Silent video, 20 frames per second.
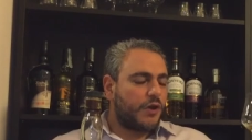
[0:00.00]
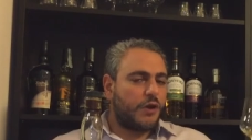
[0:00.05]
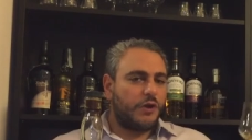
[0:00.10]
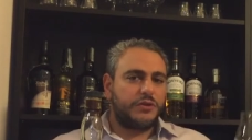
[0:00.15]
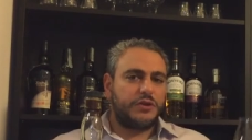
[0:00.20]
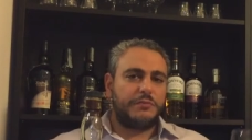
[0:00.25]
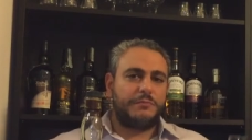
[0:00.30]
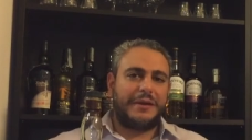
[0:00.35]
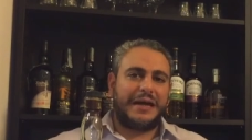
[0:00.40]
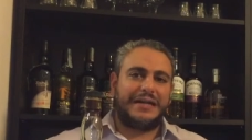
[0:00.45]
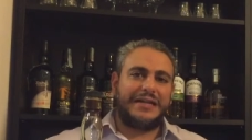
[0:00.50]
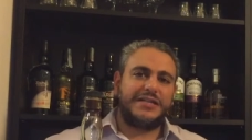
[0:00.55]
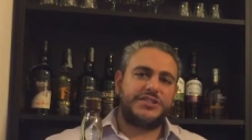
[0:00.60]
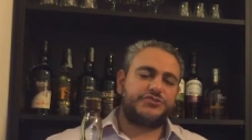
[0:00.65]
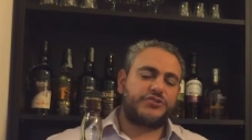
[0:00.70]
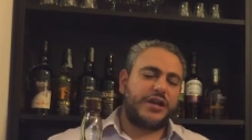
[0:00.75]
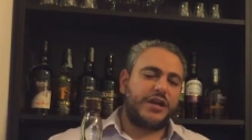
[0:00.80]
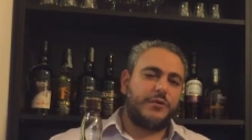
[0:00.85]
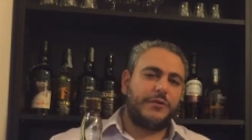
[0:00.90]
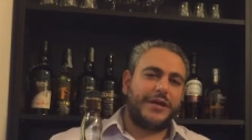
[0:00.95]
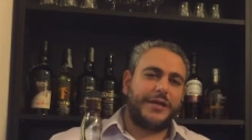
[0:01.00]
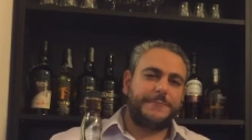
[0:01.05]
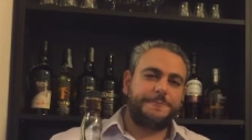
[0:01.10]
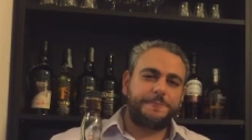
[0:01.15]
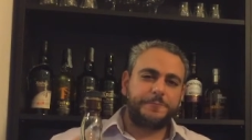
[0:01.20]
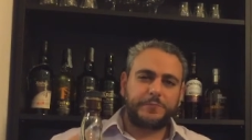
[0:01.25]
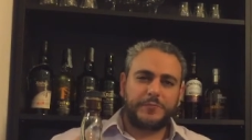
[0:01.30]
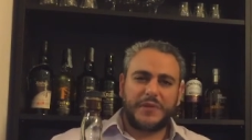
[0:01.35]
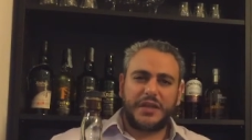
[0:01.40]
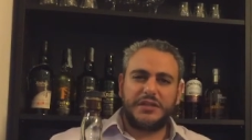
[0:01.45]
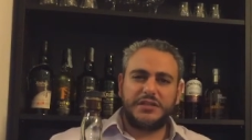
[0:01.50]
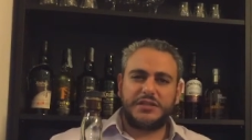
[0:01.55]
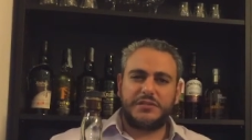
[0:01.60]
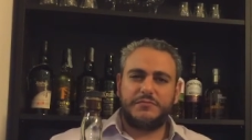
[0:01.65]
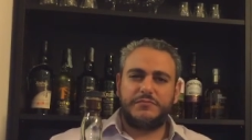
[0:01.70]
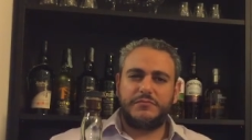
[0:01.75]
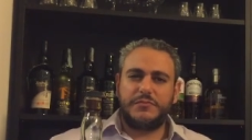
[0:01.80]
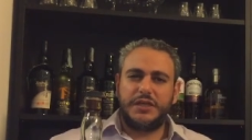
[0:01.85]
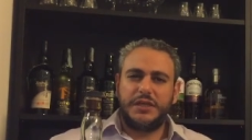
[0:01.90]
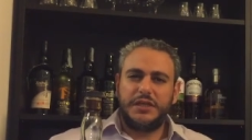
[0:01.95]
On the palate straight away,
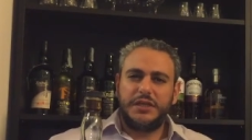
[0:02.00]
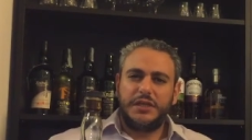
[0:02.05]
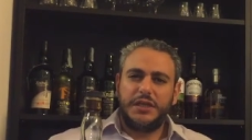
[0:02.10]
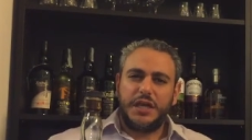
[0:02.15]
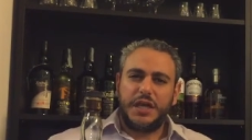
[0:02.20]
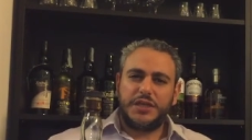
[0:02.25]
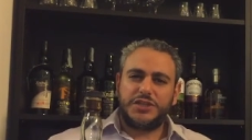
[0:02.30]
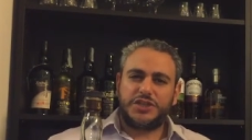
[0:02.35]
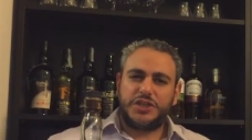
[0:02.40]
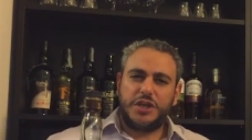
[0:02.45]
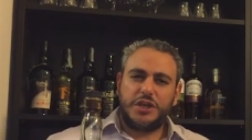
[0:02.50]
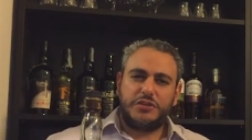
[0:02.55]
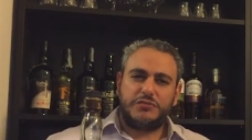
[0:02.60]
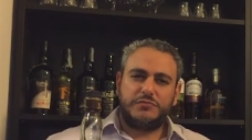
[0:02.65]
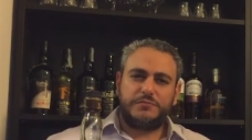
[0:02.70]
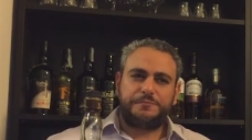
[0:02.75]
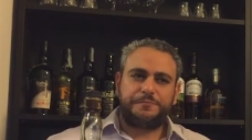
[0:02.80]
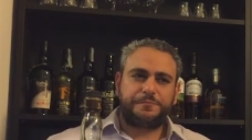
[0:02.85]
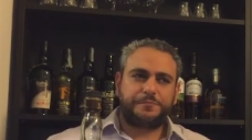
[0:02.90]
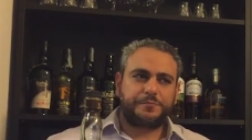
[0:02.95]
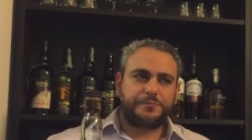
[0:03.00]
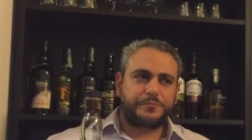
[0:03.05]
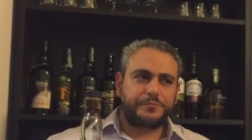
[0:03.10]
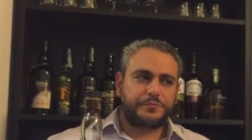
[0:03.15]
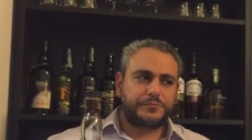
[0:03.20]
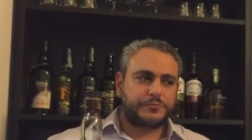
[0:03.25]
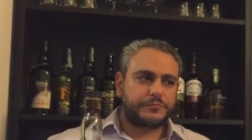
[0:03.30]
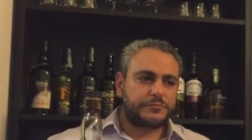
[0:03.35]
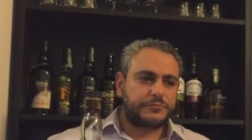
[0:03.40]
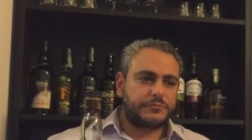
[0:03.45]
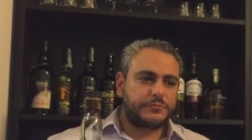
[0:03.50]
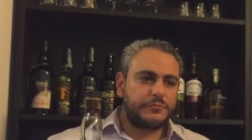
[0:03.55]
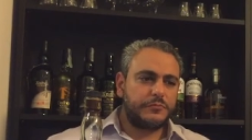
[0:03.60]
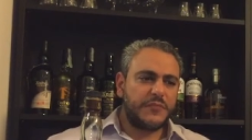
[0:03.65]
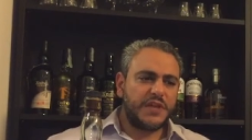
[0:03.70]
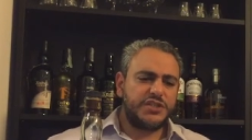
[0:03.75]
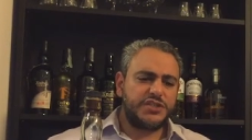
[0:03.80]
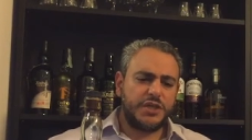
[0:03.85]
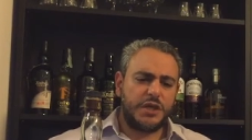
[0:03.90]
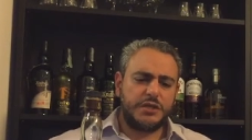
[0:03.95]
a certain
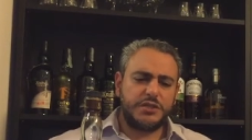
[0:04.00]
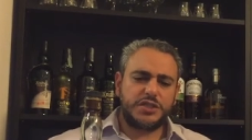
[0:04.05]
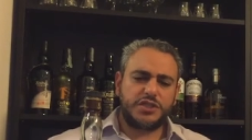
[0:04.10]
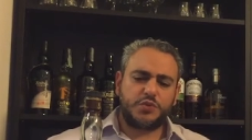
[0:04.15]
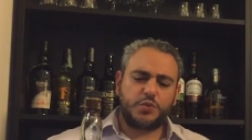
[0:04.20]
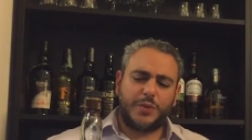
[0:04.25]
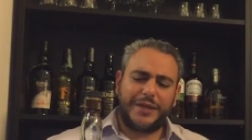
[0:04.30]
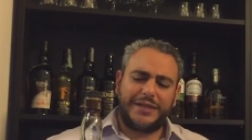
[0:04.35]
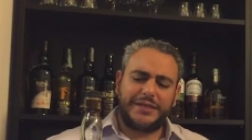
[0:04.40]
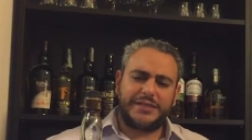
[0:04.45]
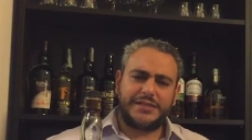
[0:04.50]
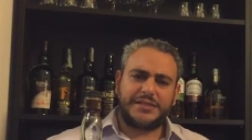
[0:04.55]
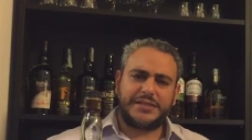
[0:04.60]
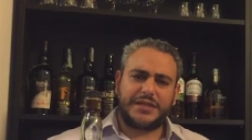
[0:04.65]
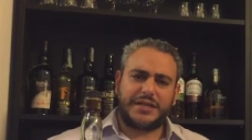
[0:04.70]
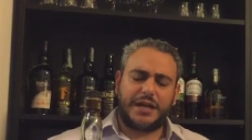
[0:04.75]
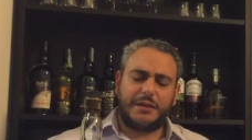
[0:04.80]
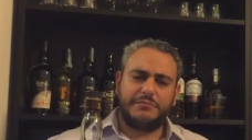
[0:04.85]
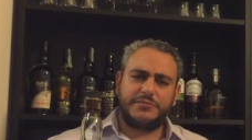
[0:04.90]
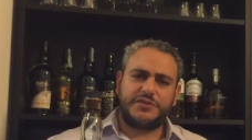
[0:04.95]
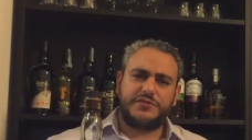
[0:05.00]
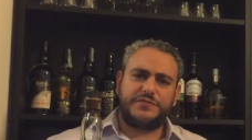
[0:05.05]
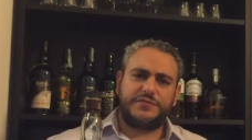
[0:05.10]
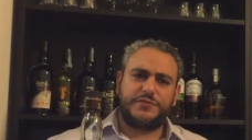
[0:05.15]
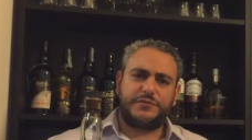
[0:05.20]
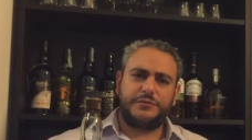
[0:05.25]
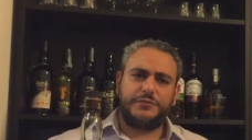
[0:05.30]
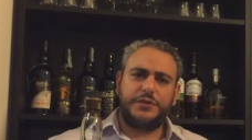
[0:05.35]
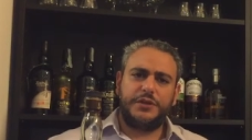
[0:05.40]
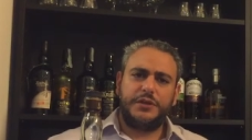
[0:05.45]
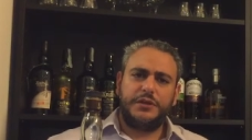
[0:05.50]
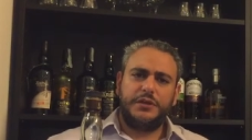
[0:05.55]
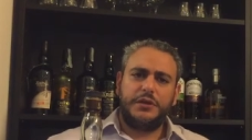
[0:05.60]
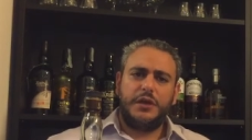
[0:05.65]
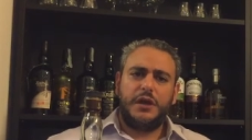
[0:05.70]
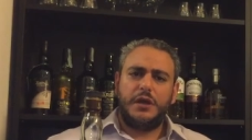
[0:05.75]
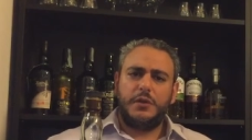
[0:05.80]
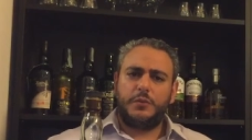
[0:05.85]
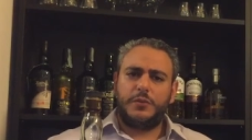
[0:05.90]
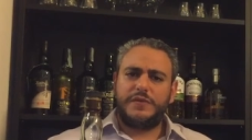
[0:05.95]
sweetness comes through
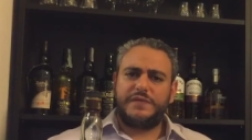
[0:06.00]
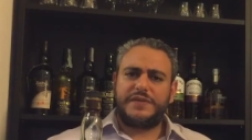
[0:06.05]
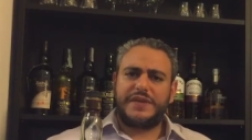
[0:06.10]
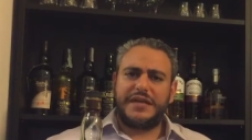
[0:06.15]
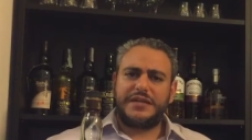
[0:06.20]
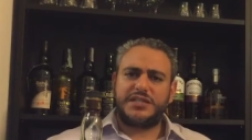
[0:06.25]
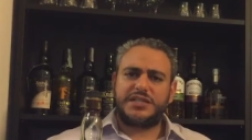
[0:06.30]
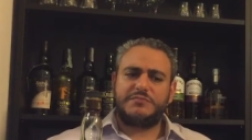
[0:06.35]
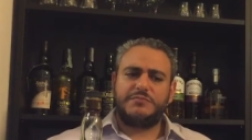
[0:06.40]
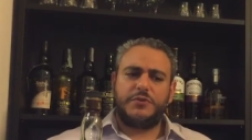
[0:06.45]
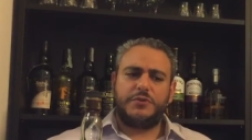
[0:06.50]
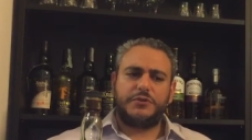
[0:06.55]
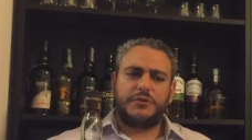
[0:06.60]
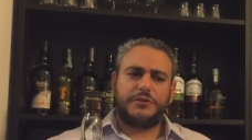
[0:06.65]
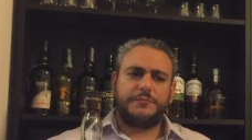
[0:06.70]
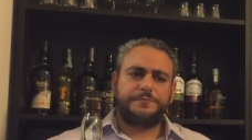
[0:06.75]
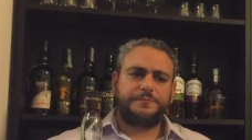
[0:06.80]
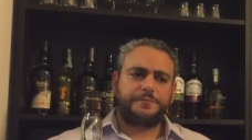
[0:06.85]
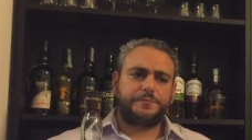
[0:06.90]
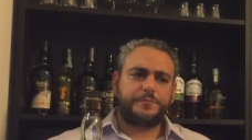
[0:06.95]
with that smoke.